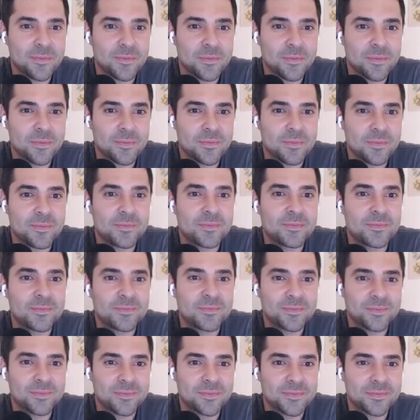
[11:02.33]

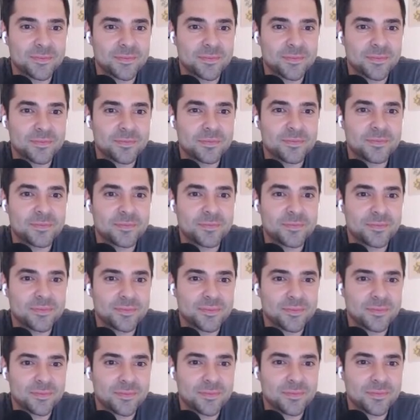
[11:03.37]

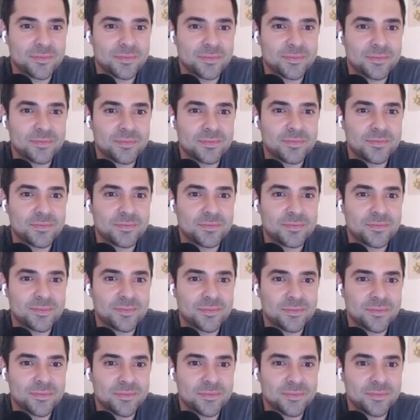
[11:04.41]

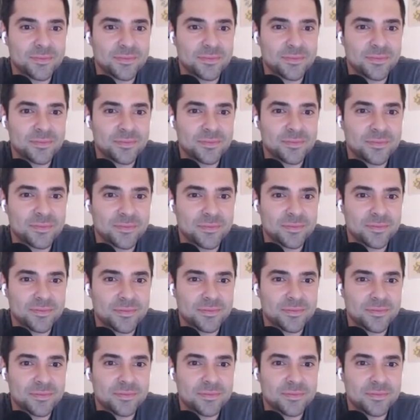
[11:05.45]
No words are spoken by the person on screen.